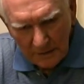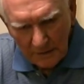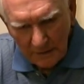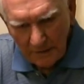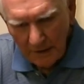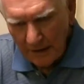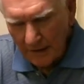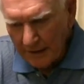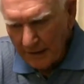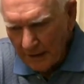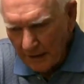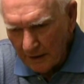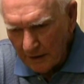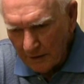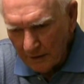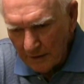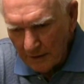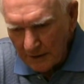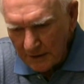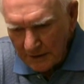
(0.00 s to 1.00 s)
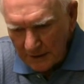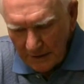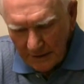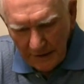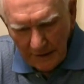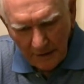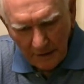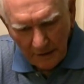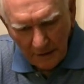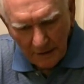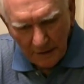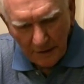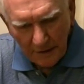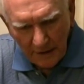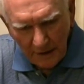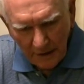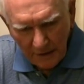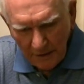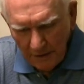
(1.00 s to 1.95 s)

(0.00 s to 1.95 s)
right down on us, and he hollered out,